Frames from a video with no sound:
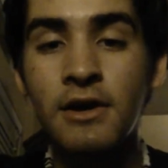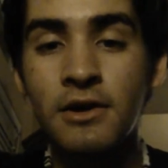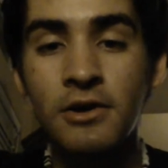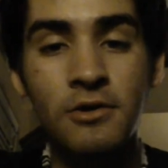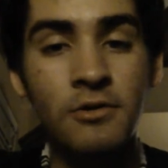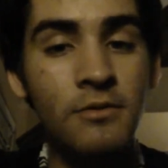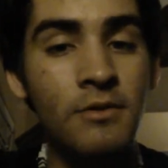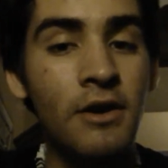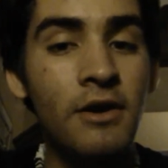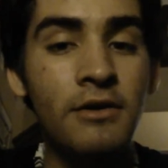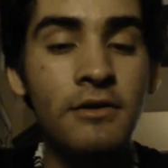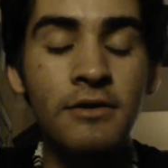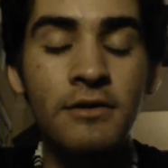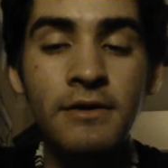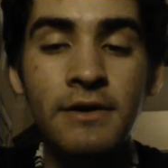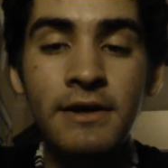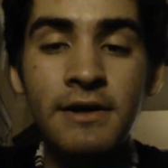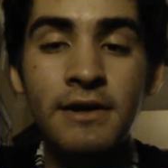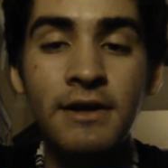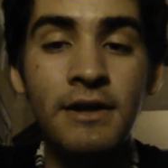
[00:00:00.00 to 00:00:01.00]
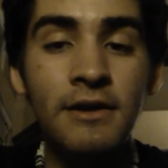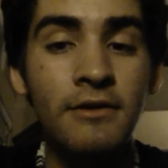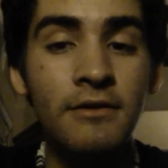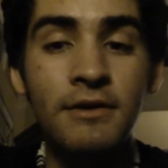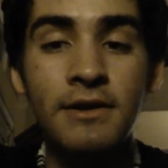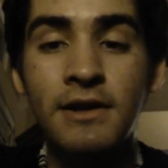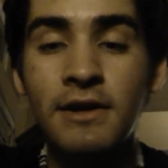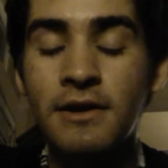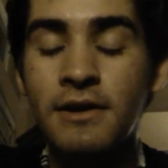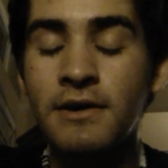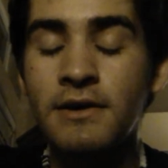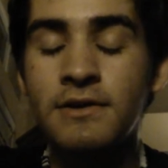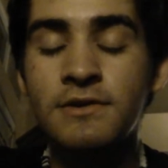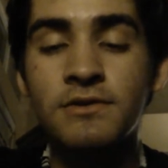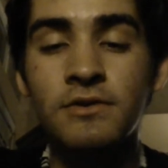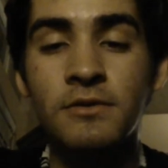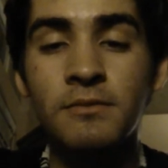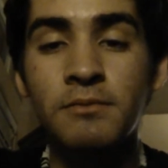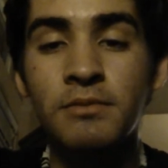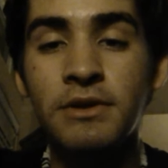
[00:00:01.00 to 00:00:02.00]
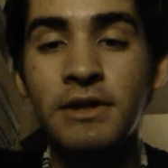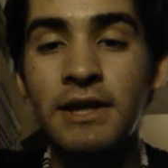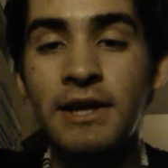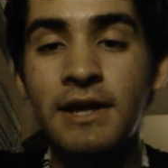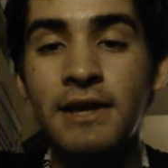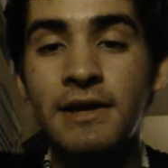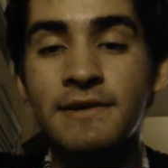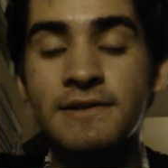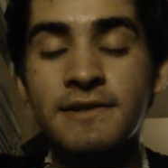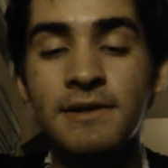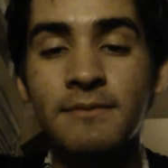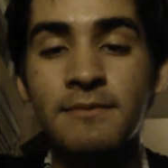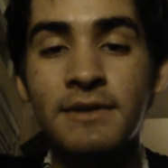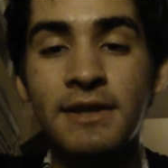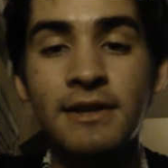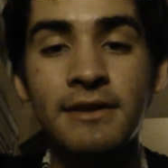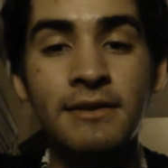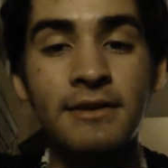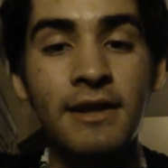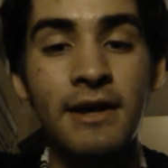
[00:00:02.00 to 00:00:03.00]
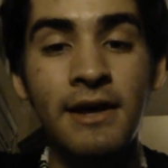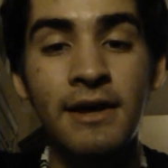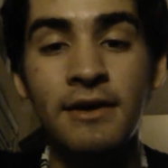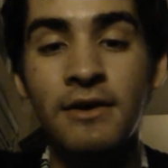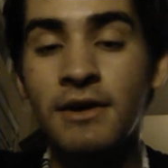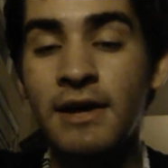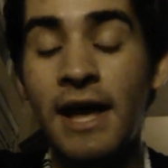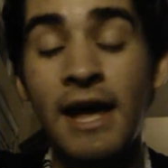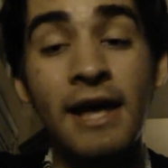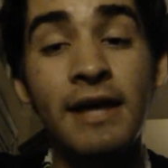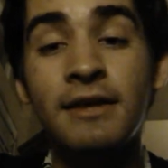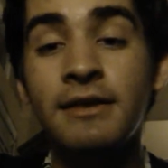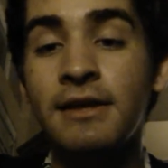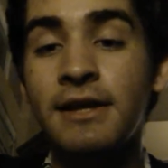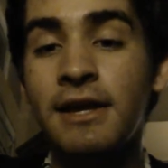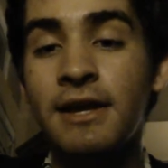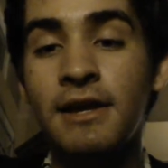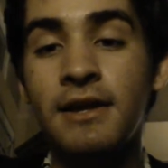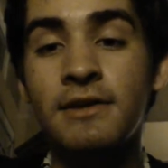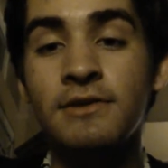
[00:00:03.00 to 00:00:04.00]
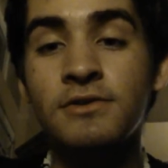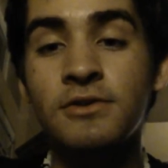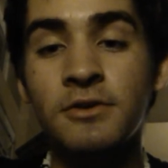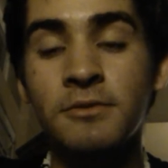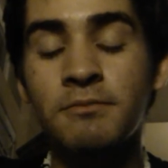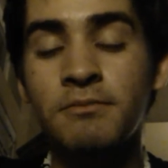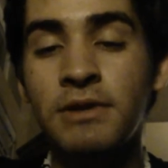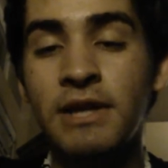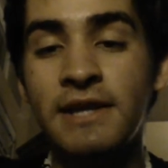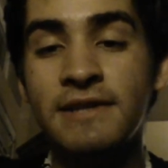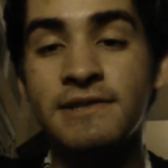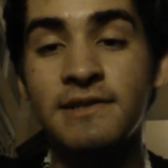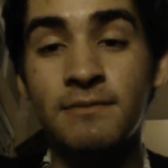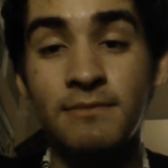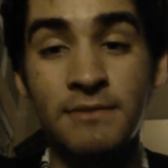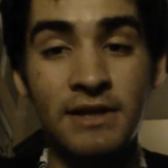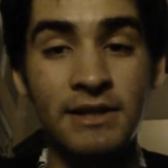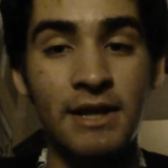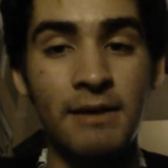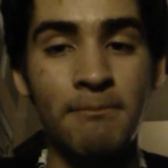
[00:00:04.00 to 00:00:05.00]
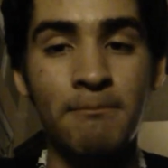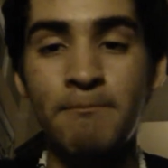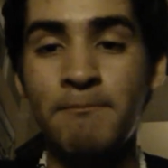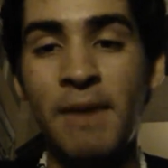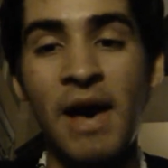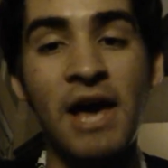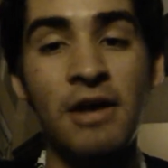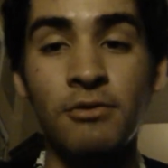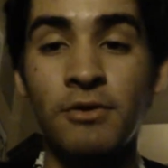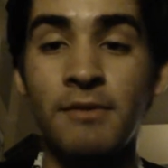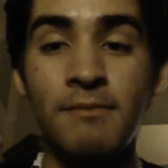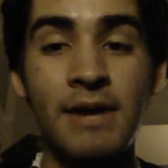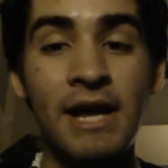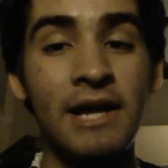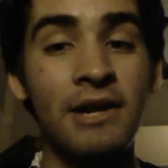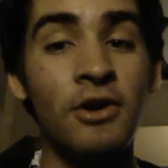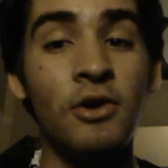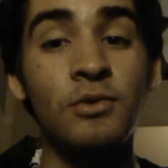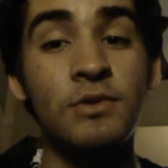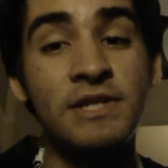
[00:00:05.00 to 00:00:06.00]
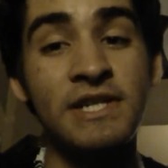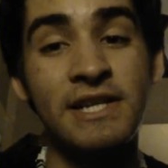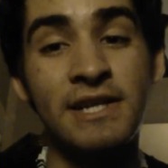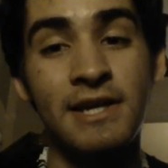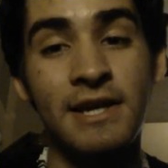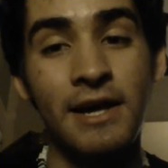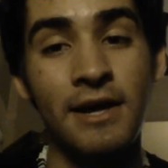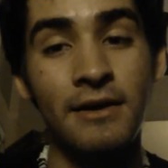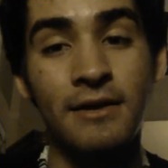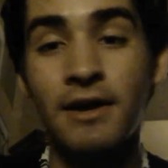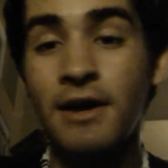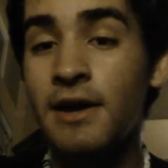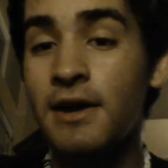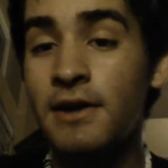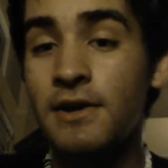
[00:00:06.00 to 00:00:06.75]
Karakuri Geargias, or playing something like Aliens, or playing something like Batteryman OTK.